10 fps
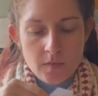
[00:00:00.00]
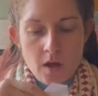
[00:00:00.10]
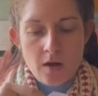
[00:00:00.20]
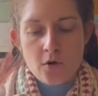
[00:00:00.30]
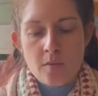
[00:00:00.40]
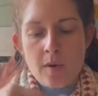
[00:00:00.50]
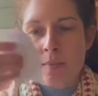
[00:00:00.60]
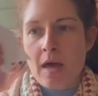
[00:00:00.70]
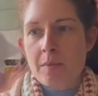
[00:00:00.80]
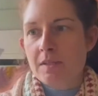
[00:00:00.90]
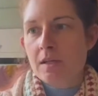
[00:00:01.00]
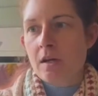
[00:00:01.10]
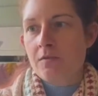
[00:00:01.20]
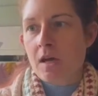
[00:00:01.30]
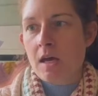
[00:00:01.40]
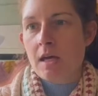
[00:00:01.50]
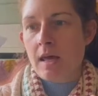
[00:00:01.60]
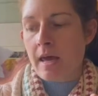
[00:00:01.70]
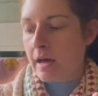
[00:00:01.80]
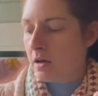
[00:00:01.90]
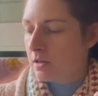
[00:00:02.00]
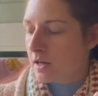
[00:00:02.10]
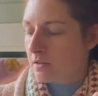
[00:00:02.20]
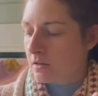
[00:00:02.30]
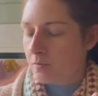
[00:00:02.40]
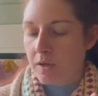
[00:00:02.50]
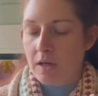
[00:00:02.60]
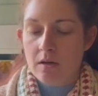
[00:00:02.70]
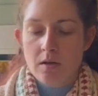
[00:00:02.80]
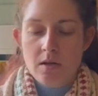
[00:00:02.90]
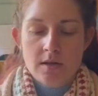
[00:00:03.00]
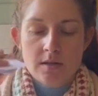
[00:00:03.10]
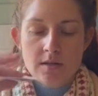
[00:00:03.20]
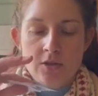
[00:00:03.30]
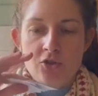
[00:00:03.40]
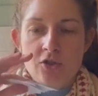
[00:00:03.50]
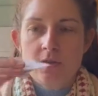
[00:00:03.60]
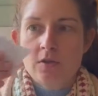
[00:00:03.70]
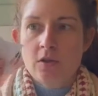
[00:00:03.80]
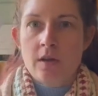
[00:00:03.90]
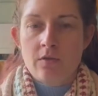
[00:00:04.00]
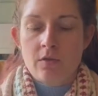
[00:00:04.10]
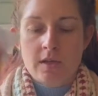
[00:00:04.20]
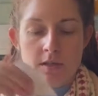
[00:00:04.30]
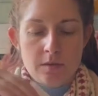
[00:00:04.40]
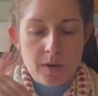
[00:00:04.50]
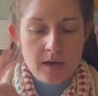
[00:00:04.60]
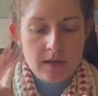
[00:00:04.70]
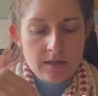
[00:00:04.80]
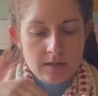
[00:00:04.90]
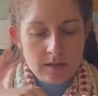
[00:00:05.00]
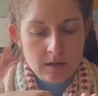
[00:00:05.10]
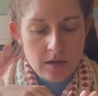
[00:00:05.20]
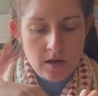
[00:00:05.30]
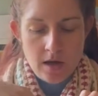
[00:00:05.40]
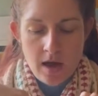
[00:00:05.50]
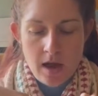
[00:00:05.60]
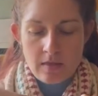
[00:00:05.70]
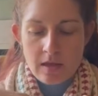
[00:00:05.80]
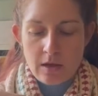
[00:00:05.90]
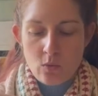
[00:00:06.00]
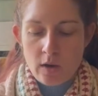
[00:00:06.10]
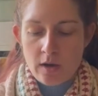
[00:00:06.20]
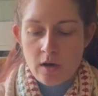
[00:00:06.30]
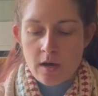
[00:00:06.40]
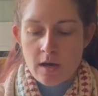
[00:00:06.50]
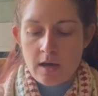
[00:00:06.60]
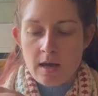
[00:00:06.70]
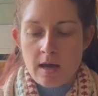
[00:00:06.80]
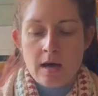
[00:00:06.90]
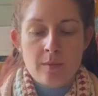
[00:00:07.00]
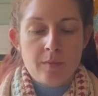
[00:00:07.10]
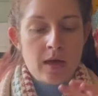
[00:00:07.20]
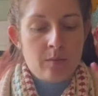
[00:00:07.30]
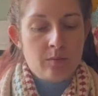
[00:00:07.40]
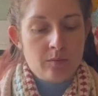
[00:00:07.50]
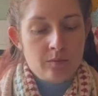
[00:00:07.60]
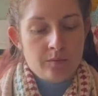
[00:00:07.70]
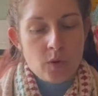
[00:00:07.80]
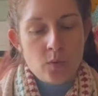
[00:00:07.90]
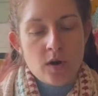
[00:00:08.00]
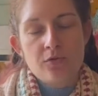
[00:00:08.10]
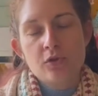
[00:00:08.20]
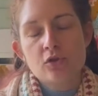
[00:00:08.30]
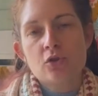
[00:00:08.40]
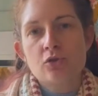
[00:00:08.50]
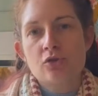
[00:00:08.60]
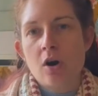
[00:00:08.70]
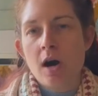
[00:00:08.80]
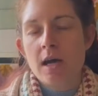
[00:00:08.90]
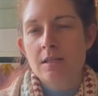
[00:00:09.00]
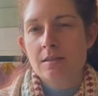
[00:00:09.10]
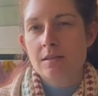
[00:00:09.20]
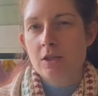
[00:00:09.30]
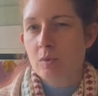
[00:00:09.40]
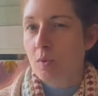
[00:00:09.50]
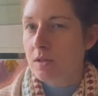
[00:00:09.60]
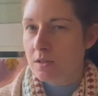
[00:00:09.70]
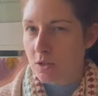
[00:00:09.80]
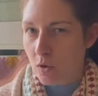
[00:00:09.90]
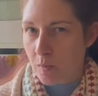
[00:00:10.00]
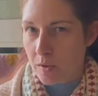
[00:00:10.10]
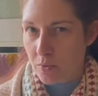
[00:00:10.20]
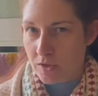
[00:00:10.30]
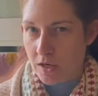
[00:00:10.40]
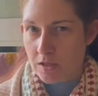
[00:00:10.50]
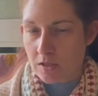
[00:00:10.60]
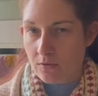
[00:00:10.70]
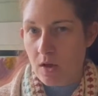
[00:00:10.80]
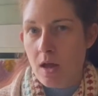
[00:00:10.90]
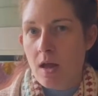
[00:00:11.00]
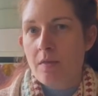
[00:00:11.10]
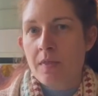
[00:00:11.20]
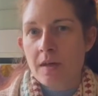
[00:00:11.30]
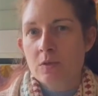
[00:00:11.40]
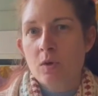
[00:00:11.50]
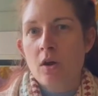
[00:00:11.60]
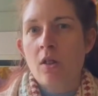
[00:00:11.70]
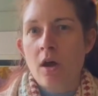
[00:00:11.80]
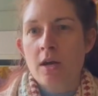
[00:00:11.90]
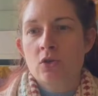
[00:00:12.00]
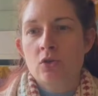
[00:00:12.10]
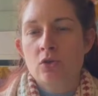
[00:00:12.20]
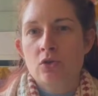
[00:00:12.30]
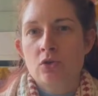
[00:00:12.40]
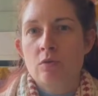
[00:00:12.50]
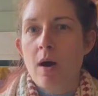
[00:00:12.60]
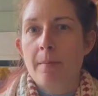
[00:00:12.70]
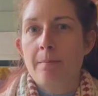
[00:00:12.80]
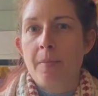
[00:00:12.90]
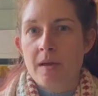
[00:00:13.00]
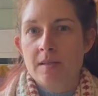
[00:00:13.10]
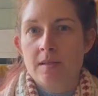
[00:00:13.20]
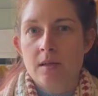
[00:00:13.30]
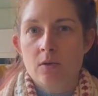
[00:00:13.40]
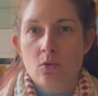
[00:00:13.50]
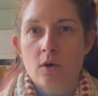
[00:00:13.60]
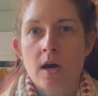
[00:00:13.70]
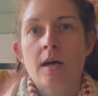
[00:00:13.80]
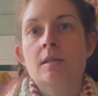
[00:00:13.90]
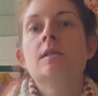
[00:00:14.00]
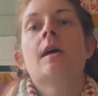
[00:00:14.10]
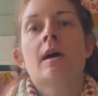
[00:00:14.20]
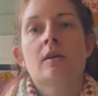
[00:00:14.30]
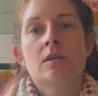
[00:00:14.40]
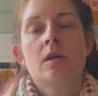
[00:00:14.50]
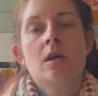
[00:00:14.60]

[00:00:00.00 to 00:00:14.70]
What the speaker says: I've got my papers that I've taken out as I've been stitching, so they're ready to baste. And then when I feel too tired to stitch but I still want to be productive, that's when I like to do my basting or cutting out